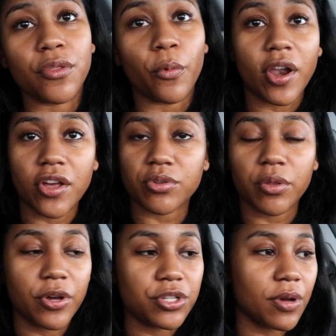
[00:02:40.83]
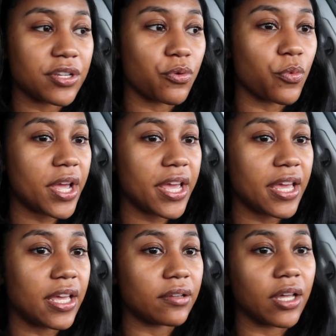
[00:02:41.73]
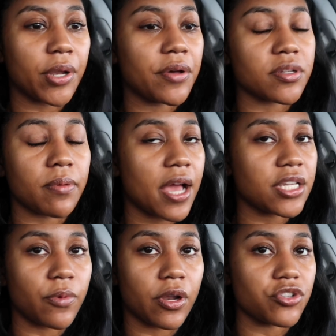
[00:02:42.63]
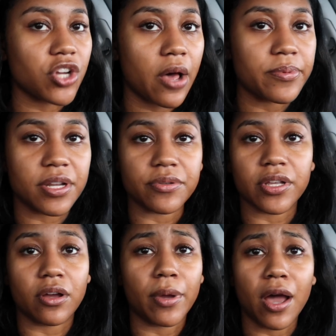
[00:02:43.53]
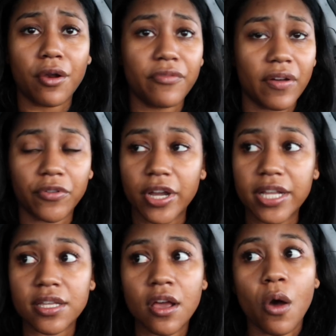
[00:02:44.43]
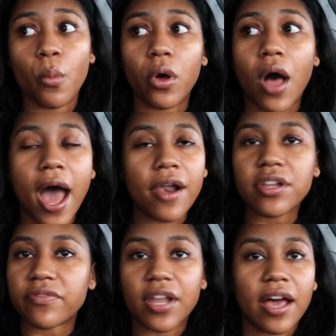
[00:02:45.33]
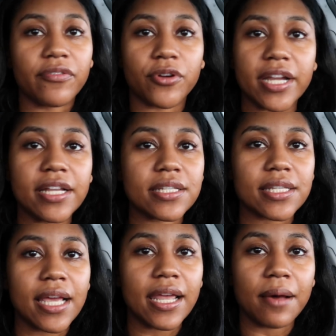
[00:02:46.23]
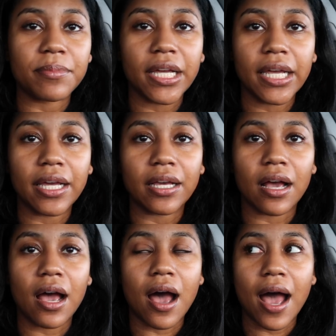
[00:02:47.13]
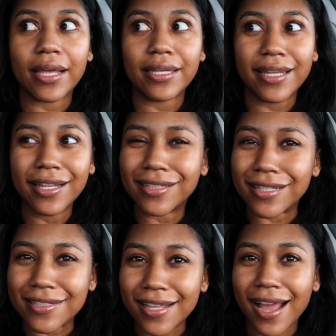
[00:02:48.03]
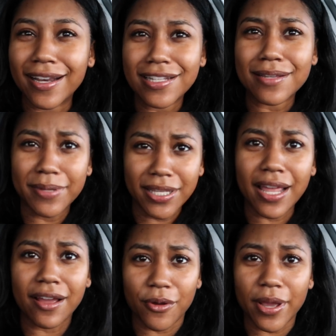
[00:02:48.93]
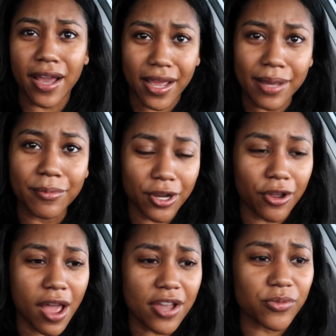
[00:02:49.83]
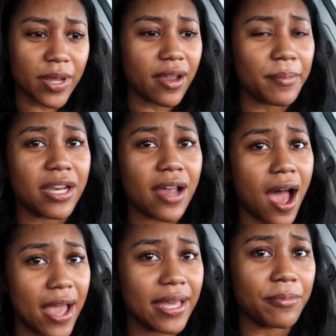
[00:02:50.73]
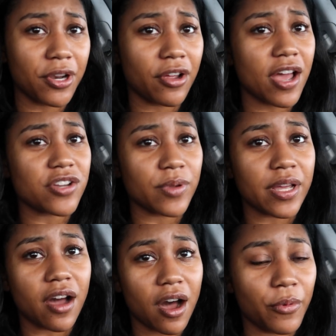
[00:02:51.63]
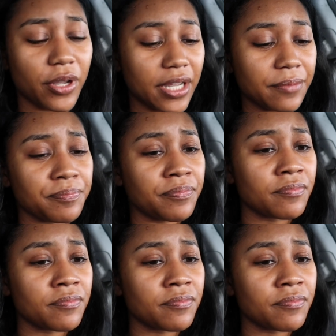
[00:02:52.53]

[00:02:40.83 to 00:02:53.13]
the one Ls were the ones who had to wait, like when I was applying to one L jobs, and I was like, oh my god, I don't even have grades. Well, I don't even have grades, and I'm like, I need this. Like, I need to be like, okay, I am gonna graduate. I mean, I am gonna graduate, God willing,